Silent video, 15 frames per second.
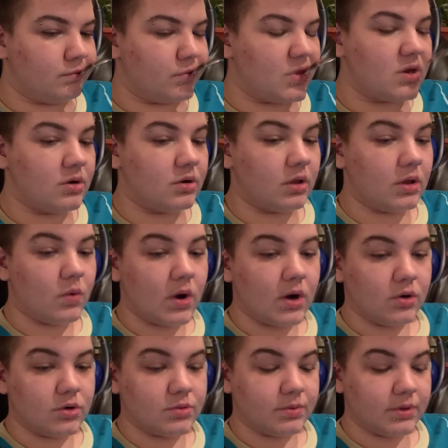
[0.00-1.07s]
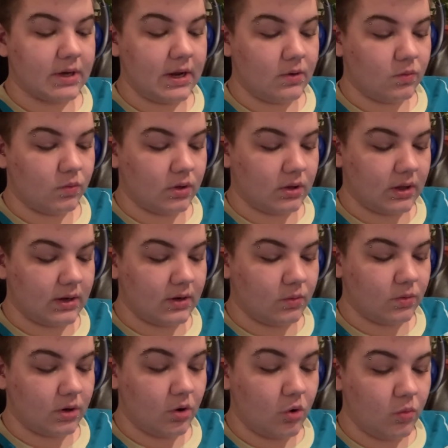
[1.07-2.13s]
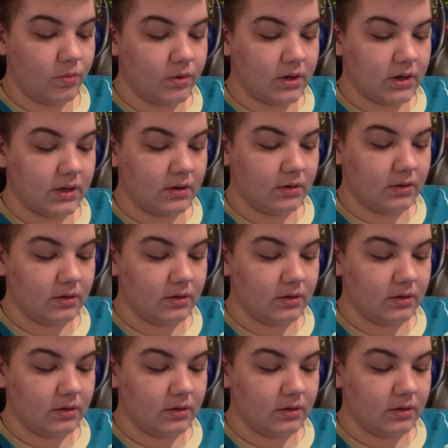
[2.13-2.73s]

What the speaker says: And you're like, why don't you put that? Well, I don't want to open it